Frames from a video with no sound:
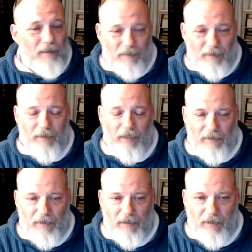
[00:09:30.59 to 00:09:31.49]
It's
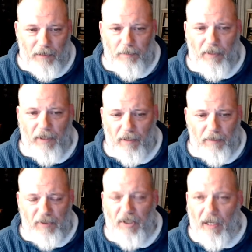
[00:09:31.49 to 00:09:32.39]
interesting. He's picking
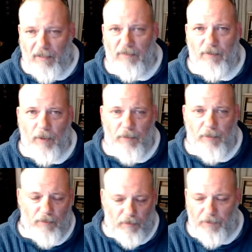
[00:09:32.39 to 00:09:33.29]
up stocks in
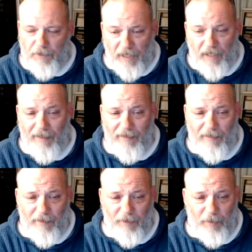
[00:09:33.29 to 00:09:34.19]
pharmaceuticals and that kind of deal.